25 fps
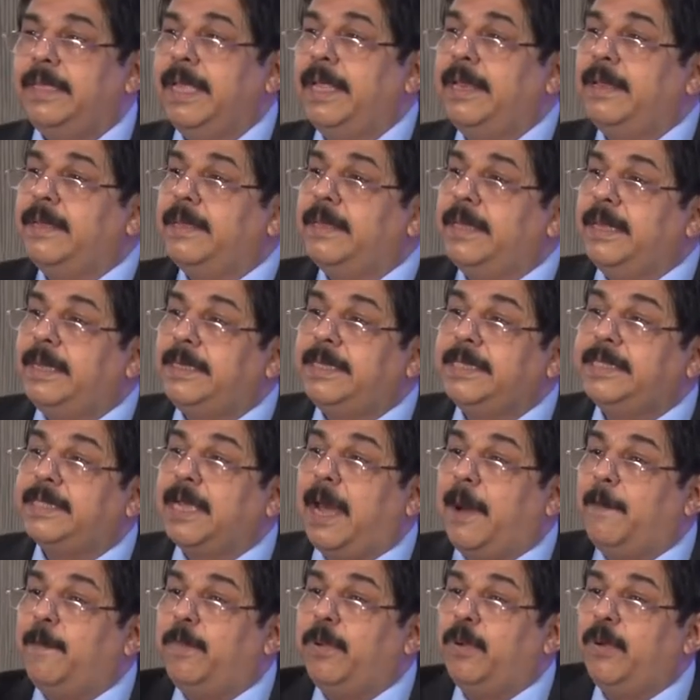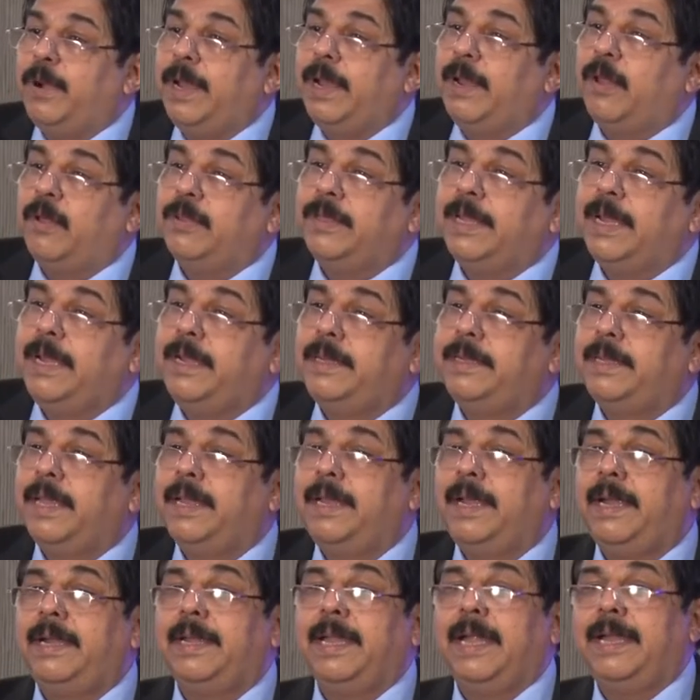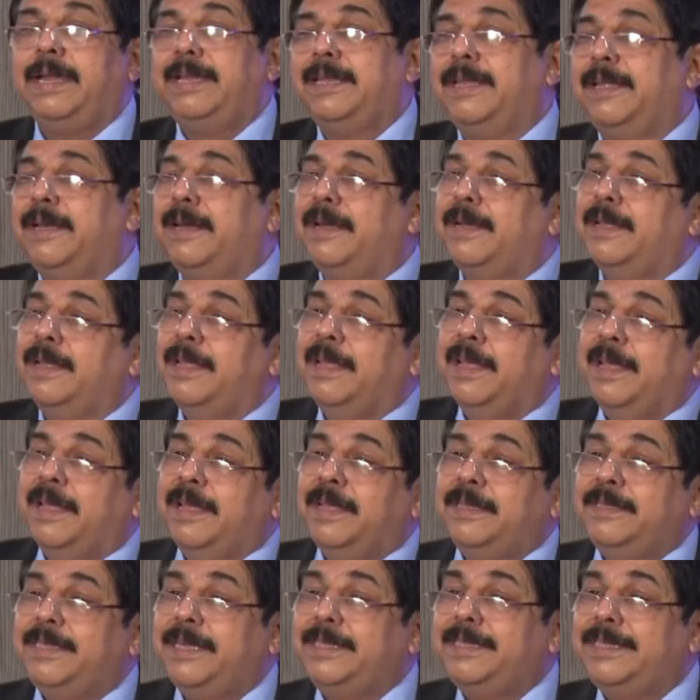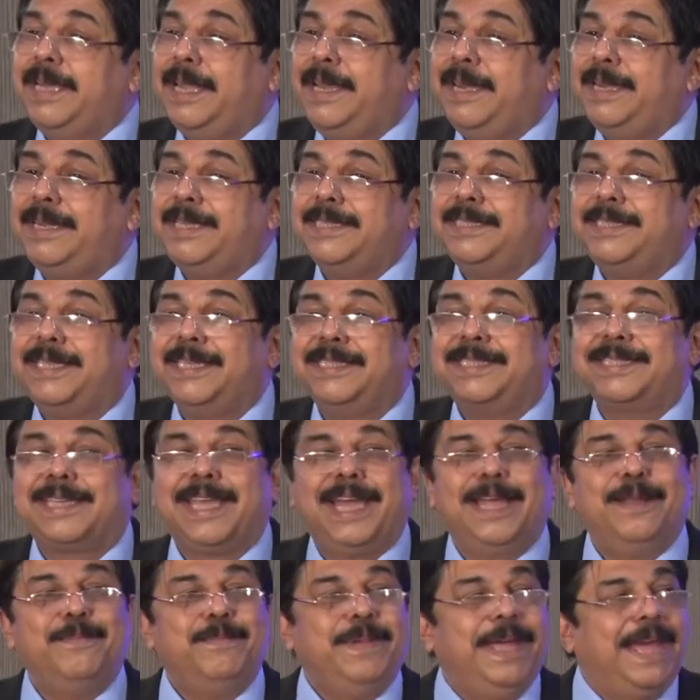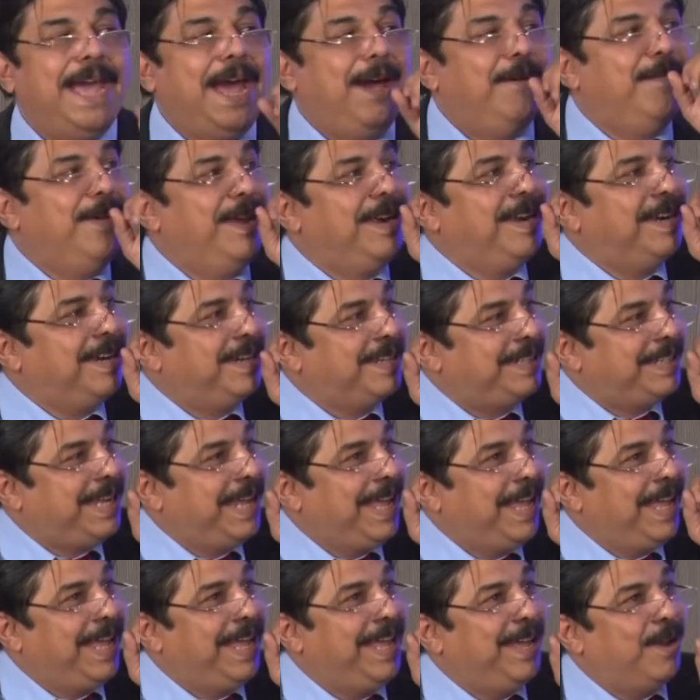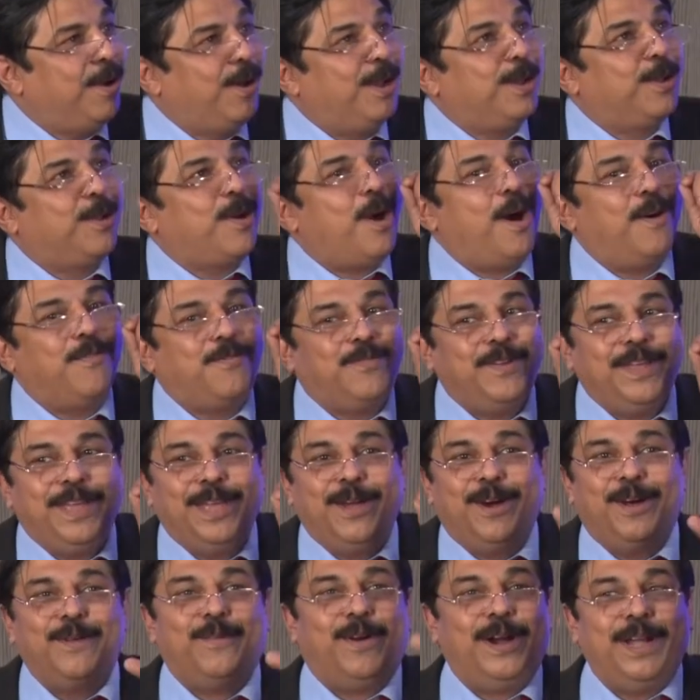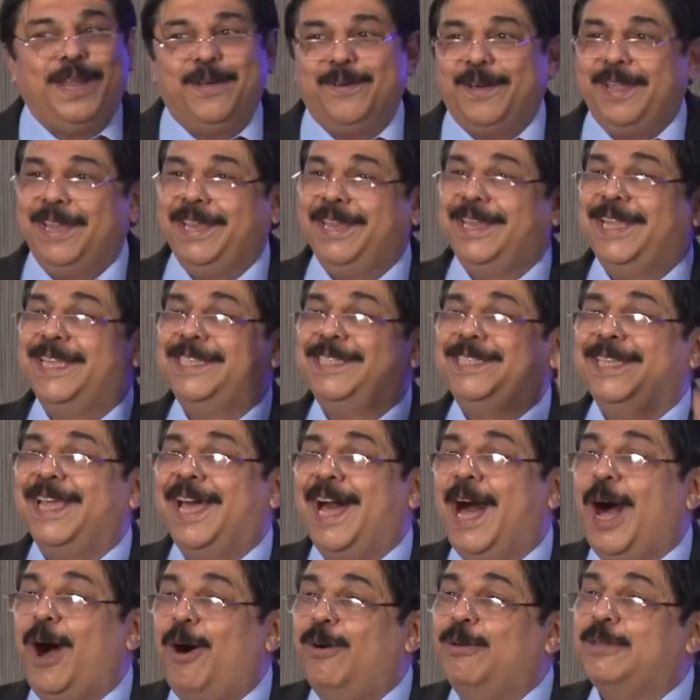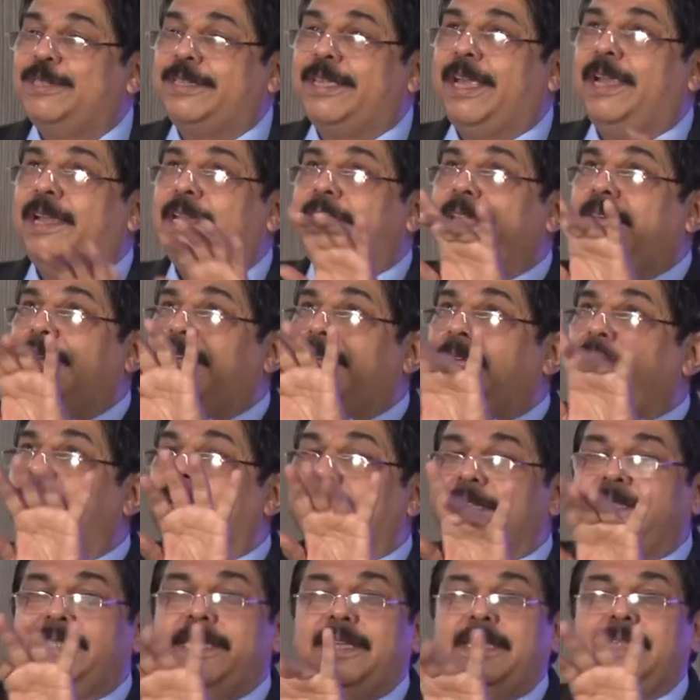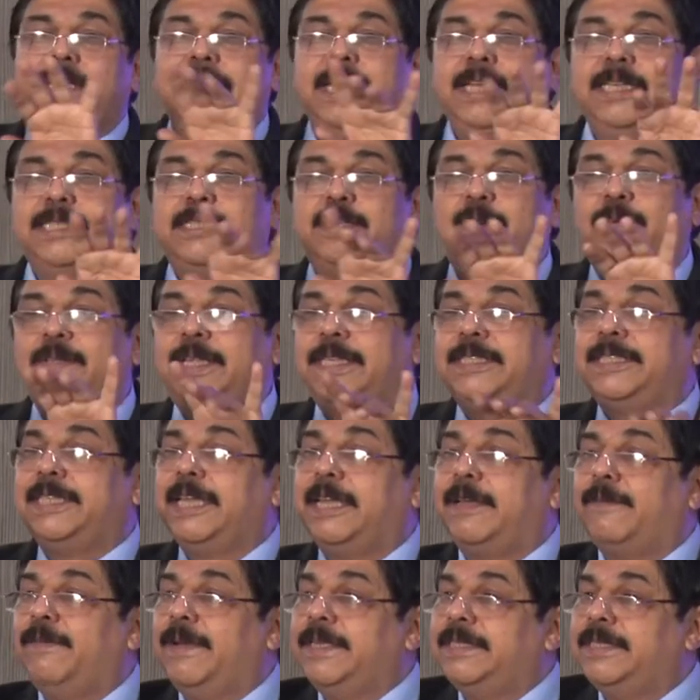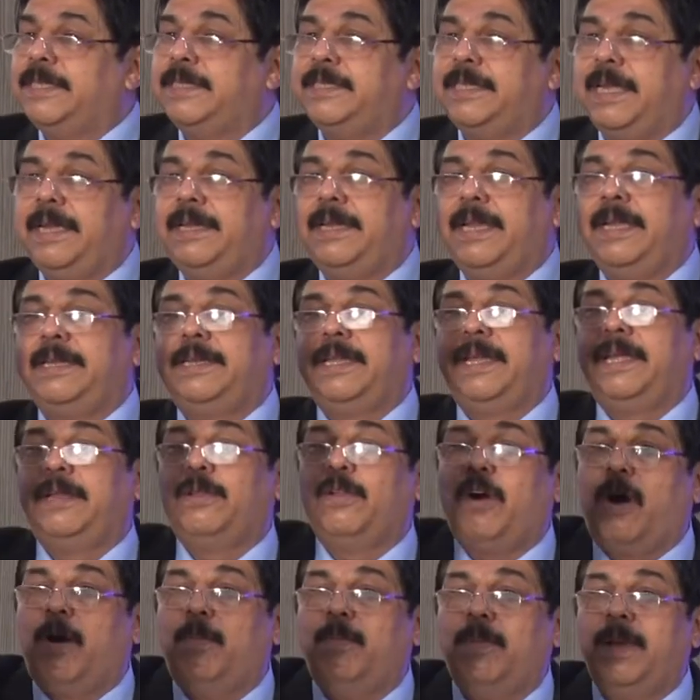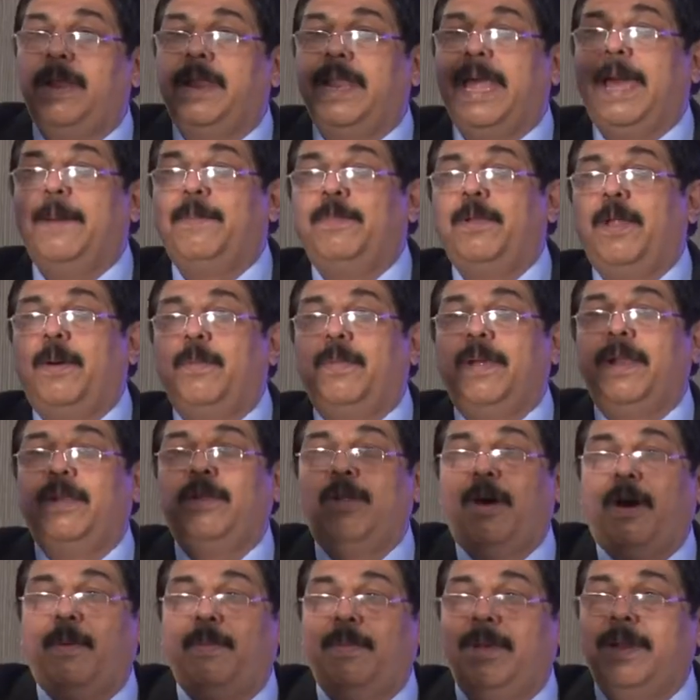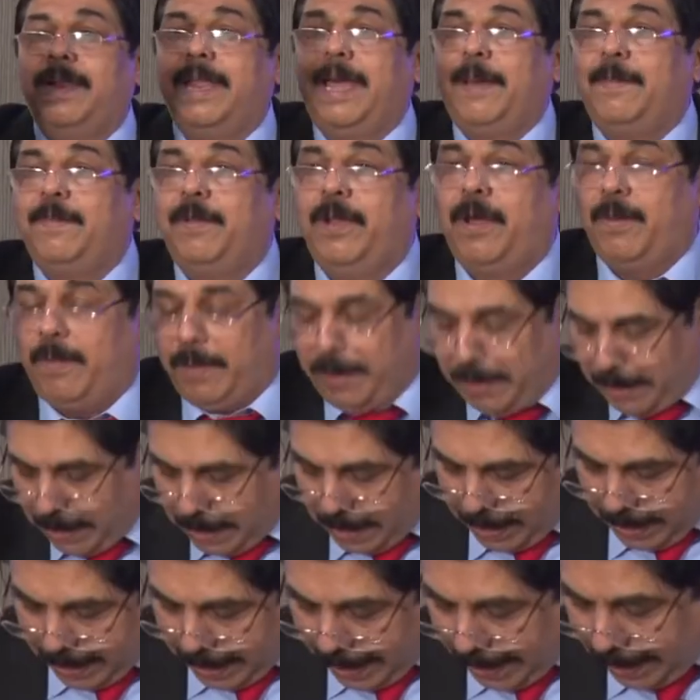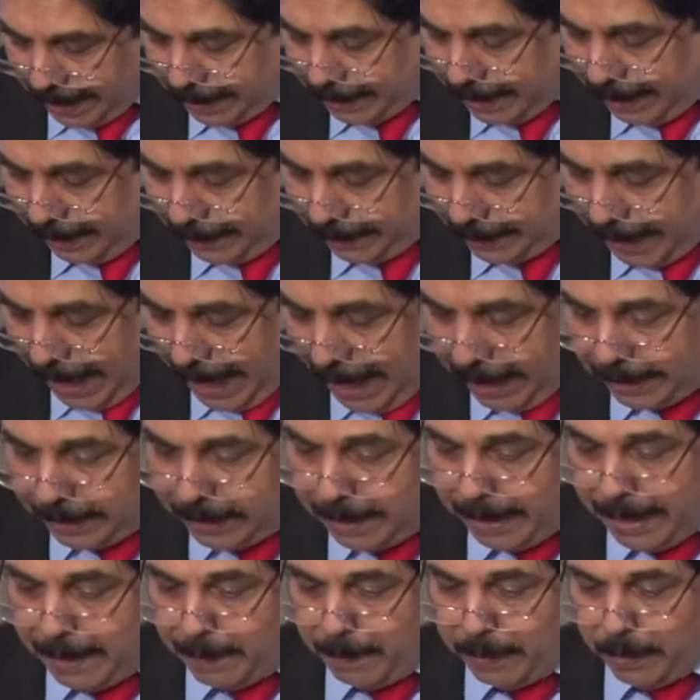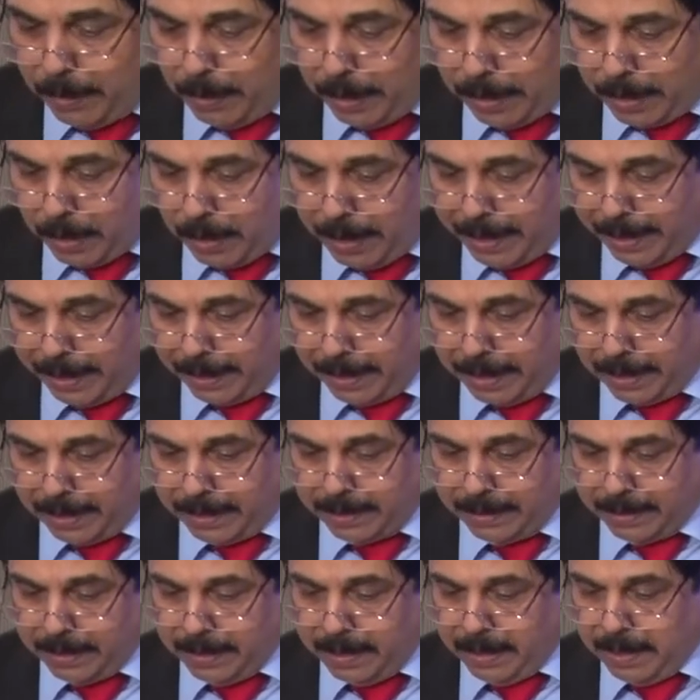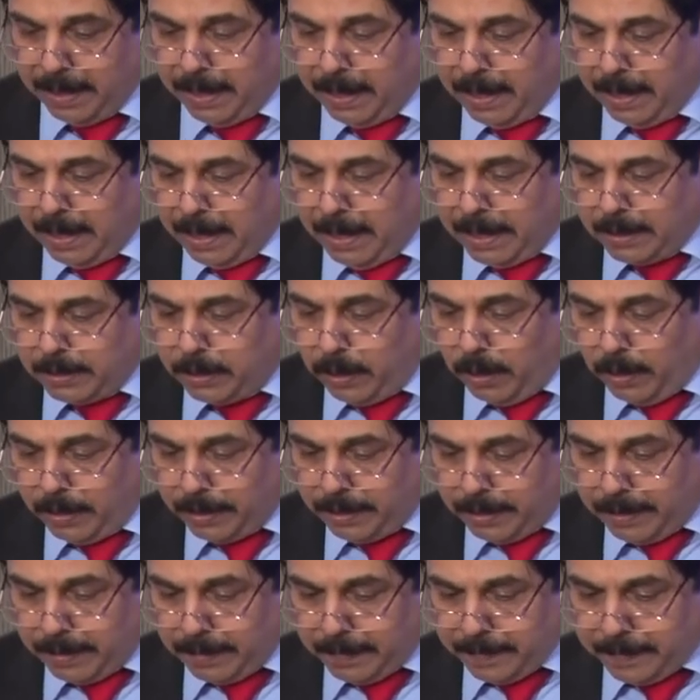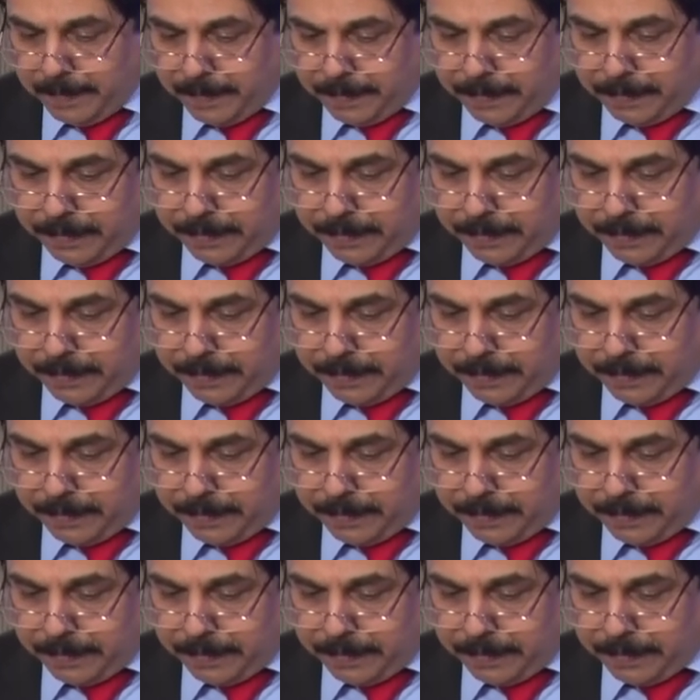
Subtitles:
then it is uploaded on the internet and the geneticist can be having tea or coffee or whatever in his house and they see each of the sequences and they take normal, abnormal, normal, abnormal, and they tag the embryo accordingly. So